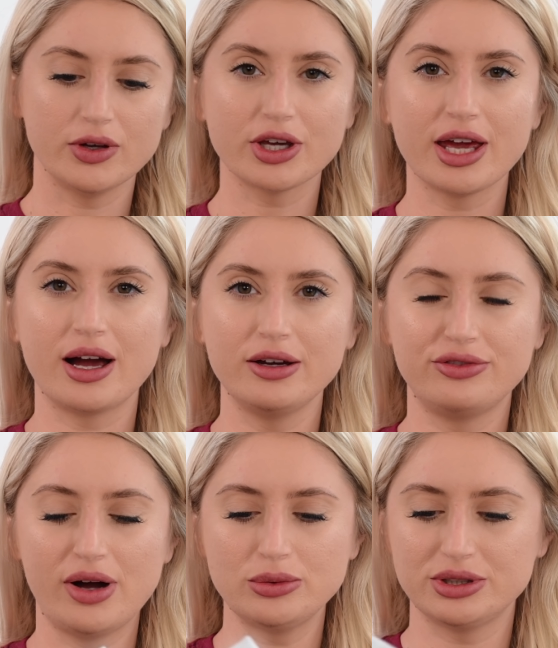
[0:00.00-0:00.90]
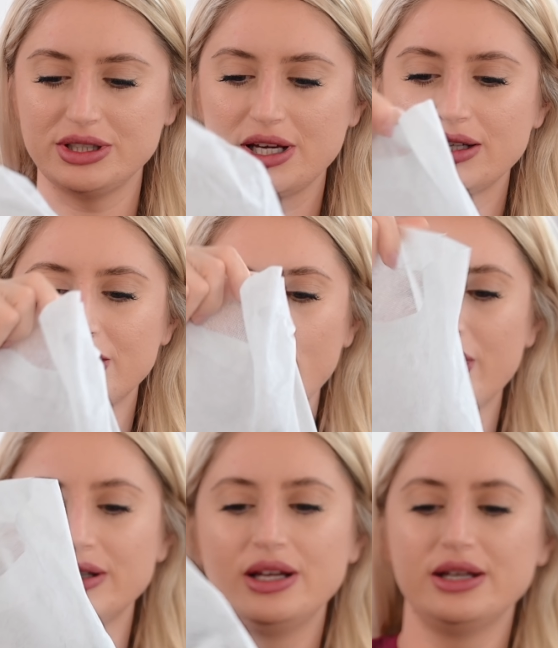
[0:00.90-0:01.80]
Okay, I found the other
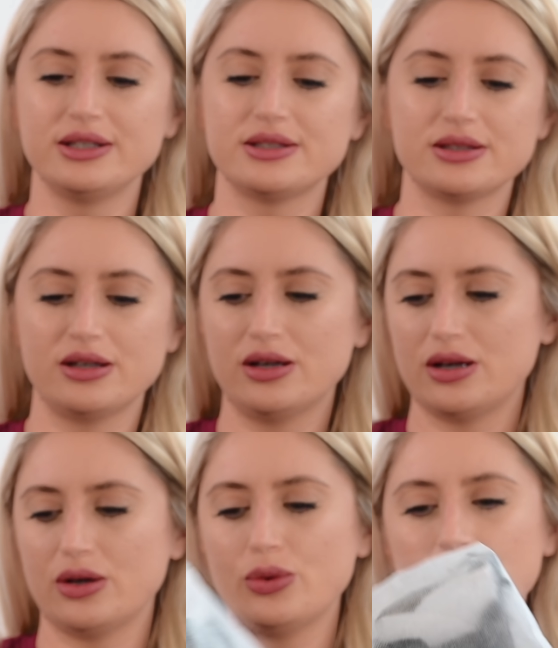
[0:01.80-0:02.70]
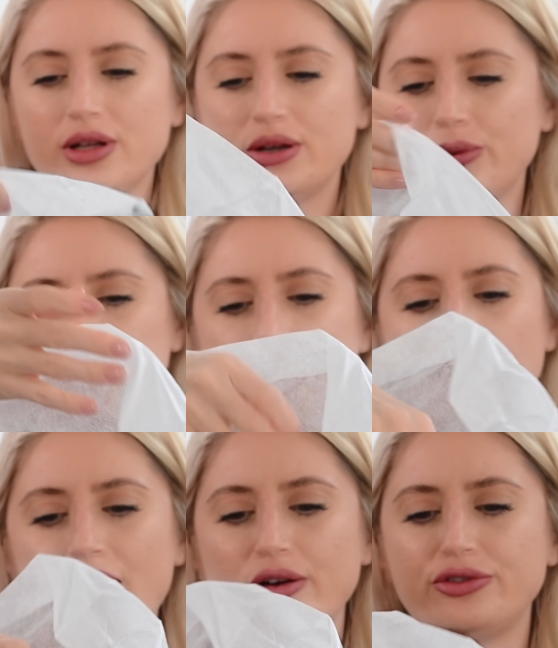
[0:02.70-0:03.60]
one. So we
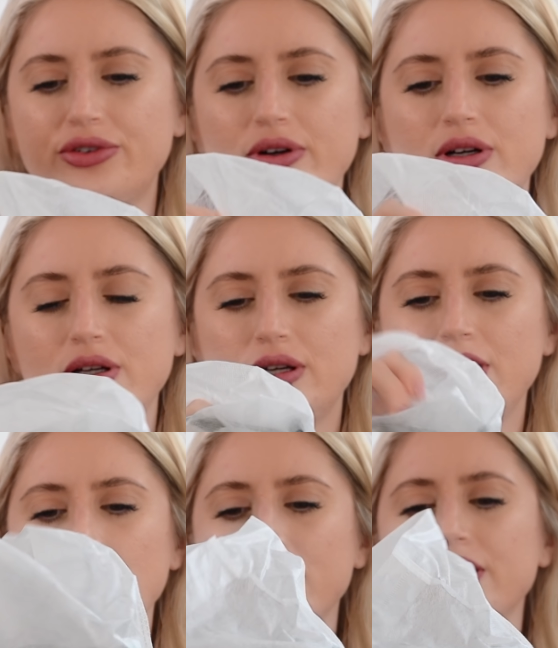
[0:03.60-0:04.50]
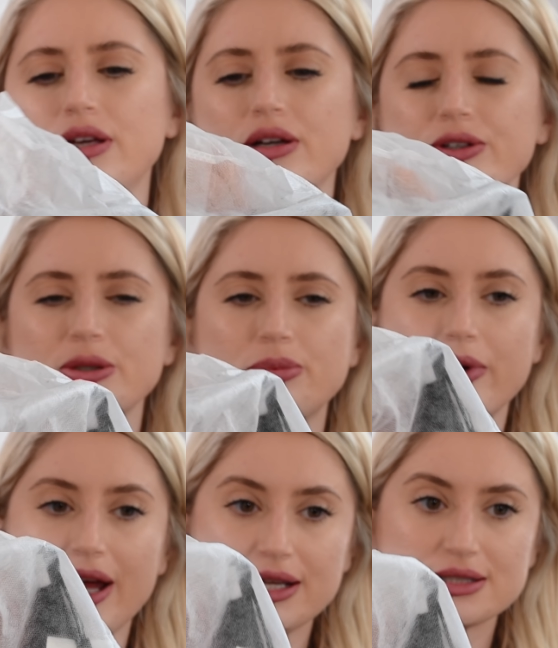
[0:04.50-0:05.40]
have here the
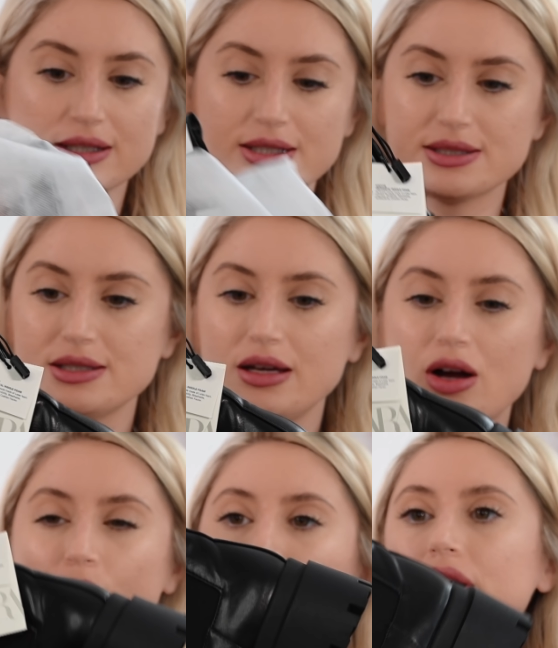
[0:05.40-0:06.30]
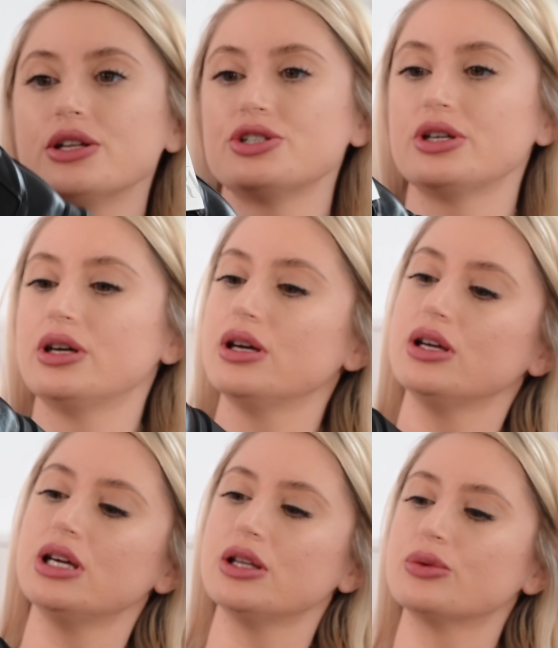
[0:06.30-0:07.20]
price. Let's see how much
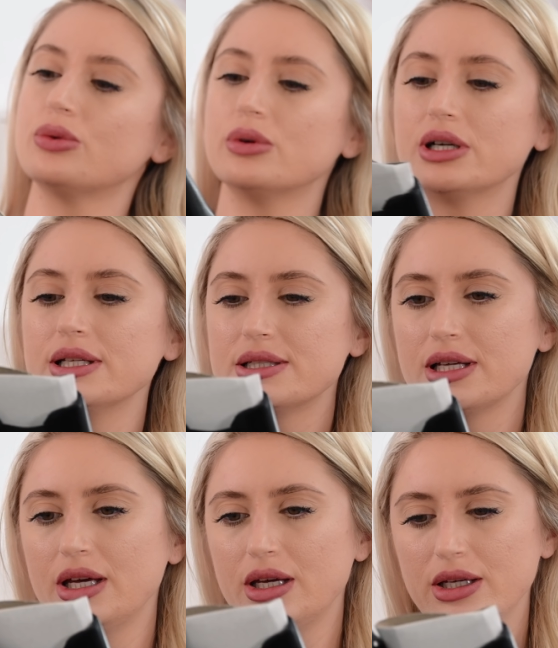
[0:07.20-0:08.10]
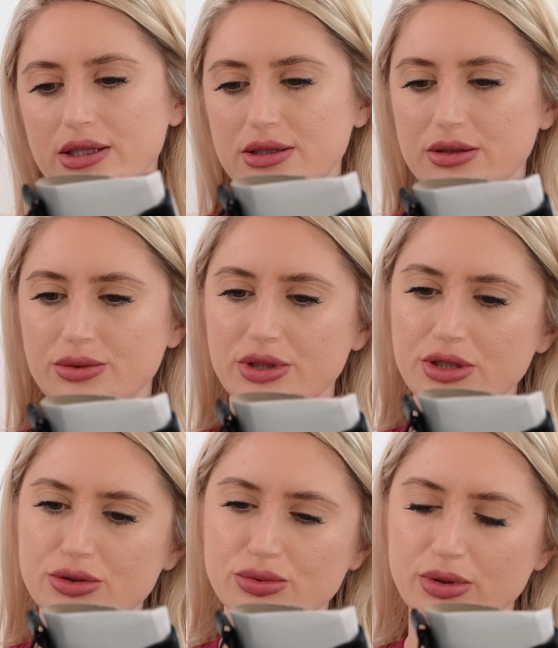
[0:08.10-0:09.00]
it was. So
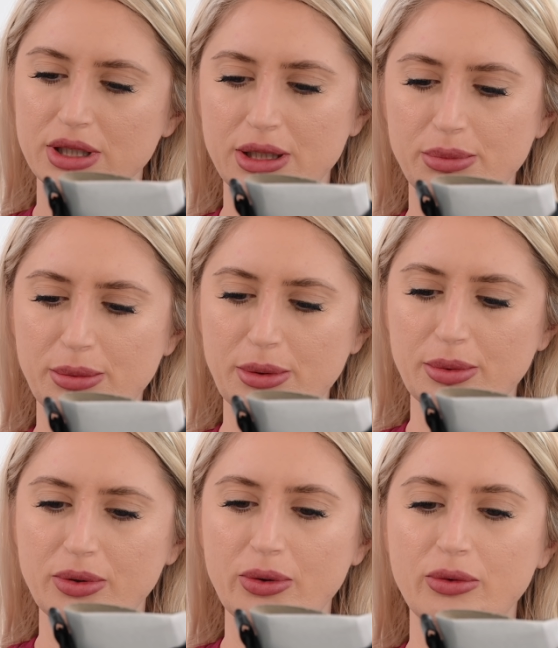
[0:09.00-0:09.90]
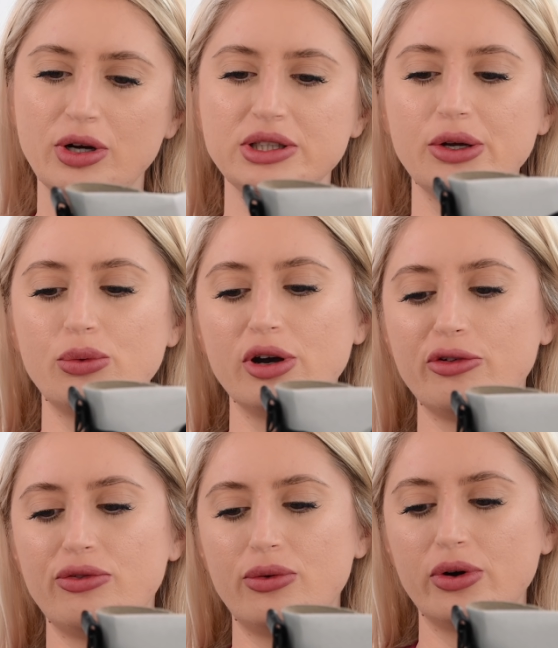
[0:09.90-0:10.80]
this one, they were
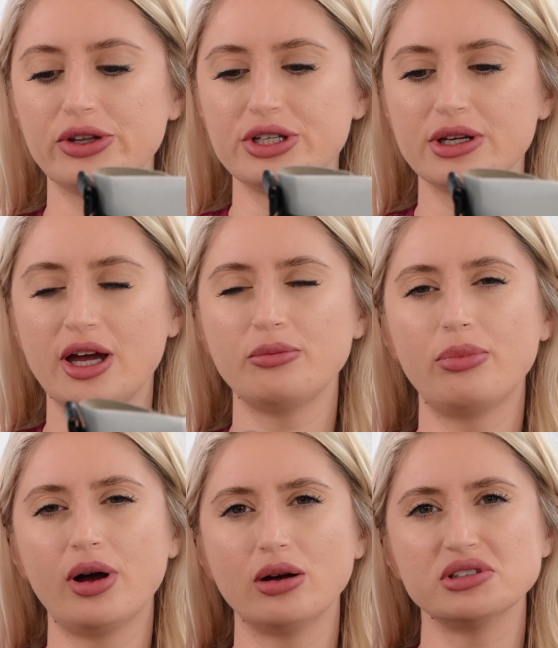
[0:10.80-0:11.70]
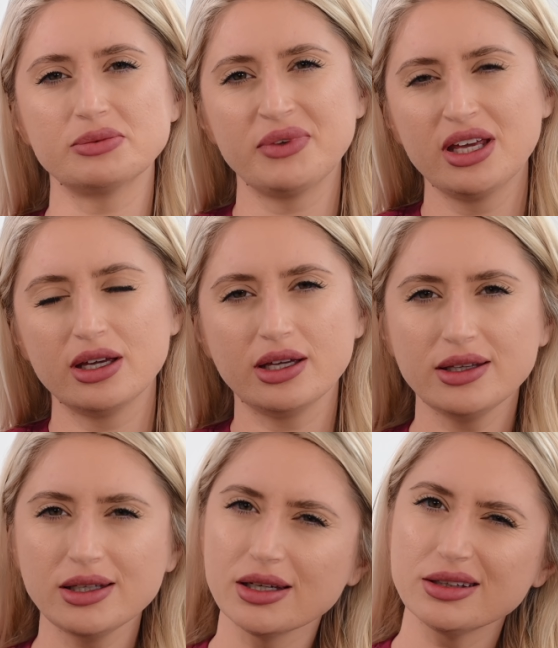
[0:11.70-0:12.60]
49 pounds. In the
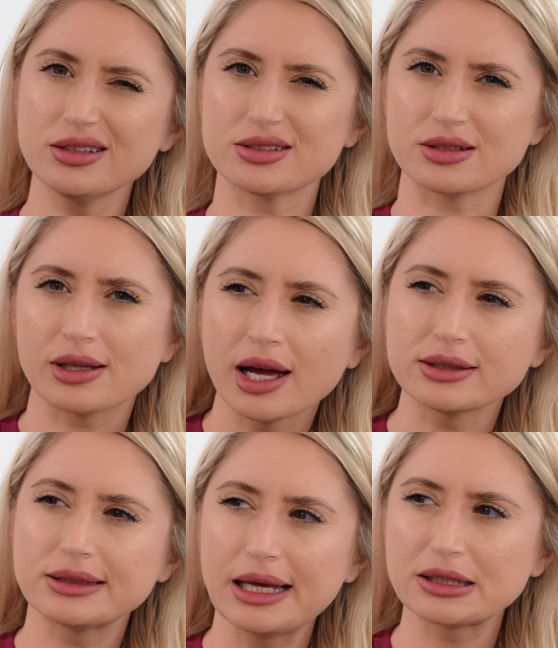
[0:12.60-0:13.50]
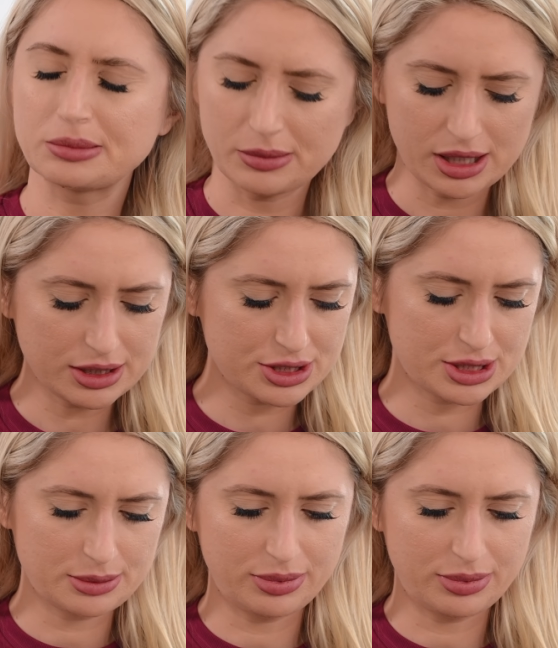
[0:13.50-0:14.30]
end, it's not that much,